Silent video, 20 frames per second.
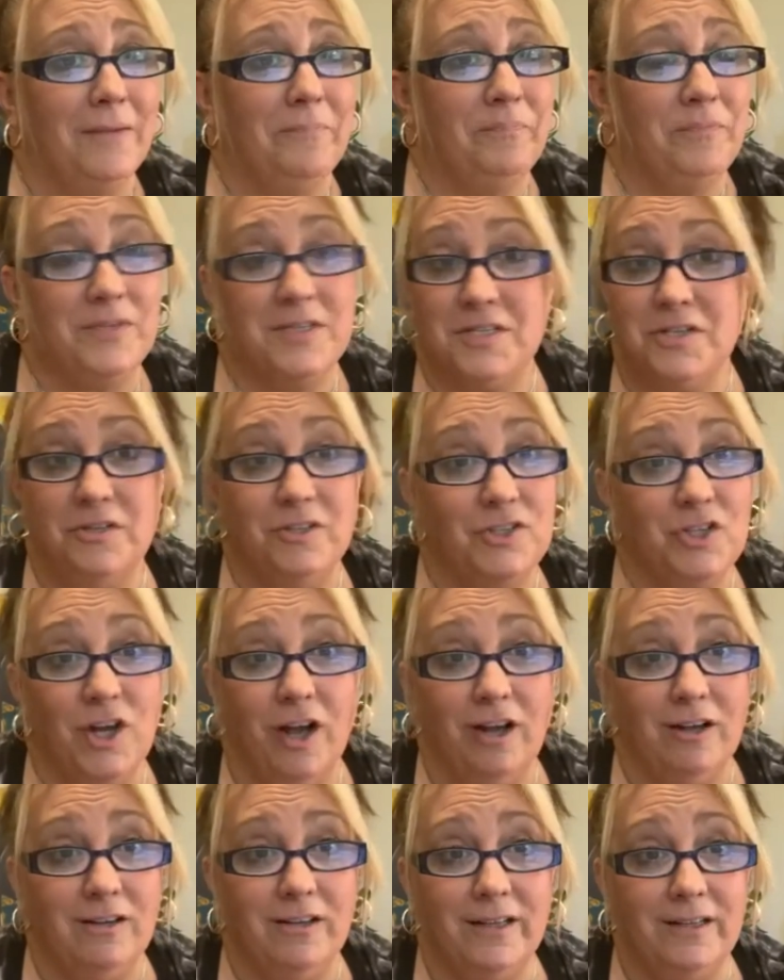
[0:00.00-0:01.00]
It's still
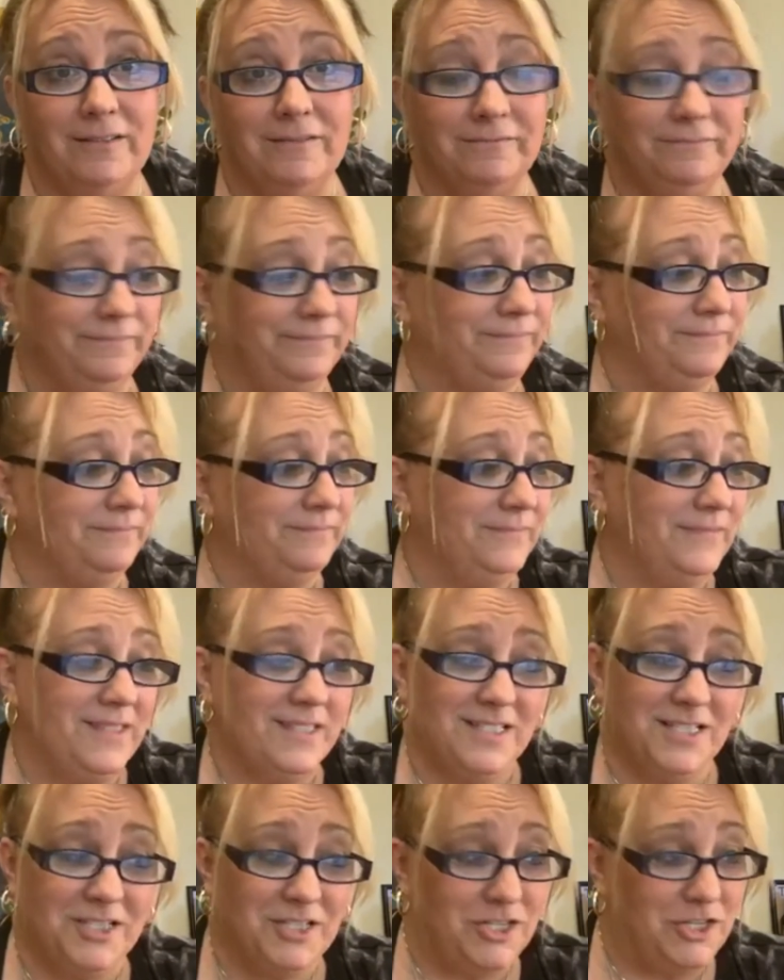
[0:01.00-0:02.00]
chocolate,
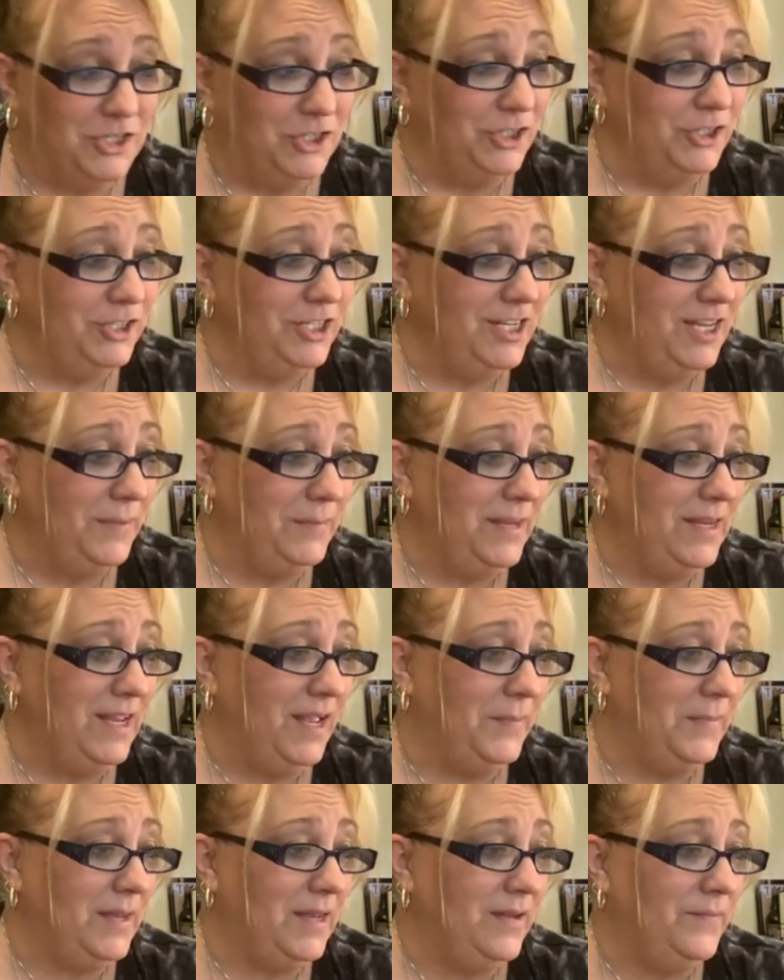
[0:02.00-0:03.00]
still yummy,
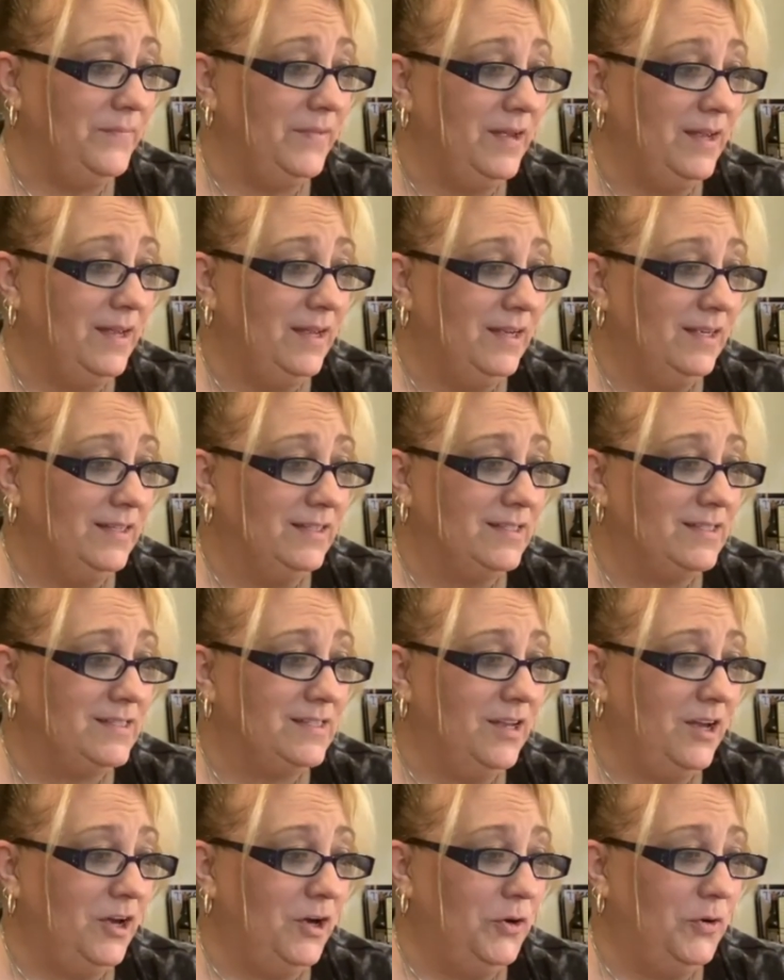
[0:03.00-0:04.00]
yummy.
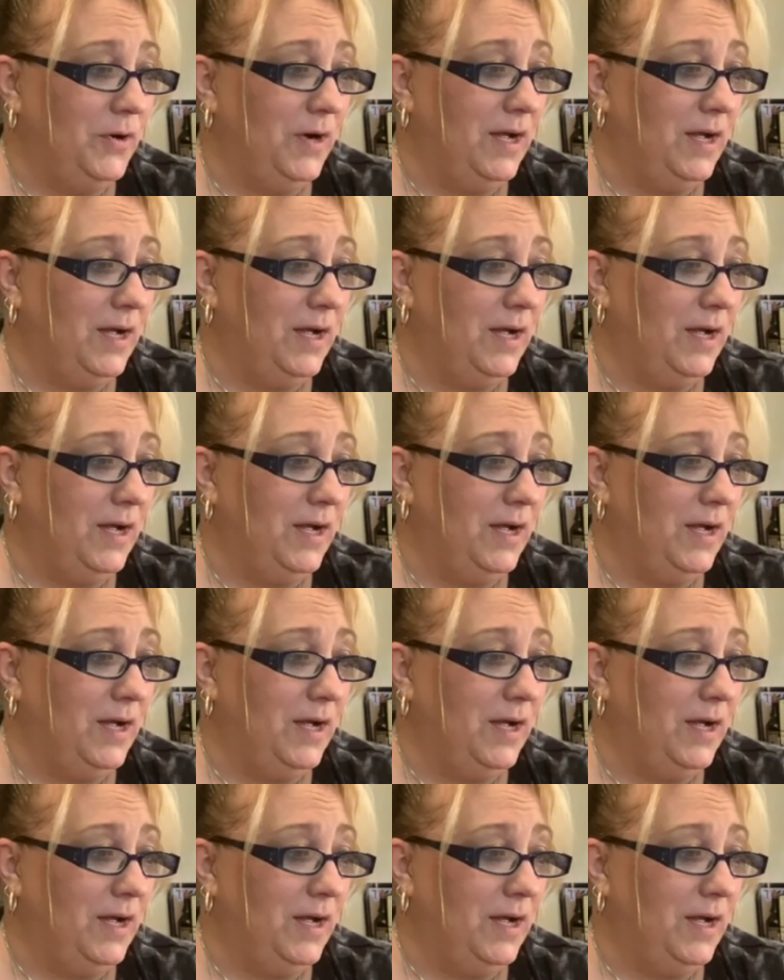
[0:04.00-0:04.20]
So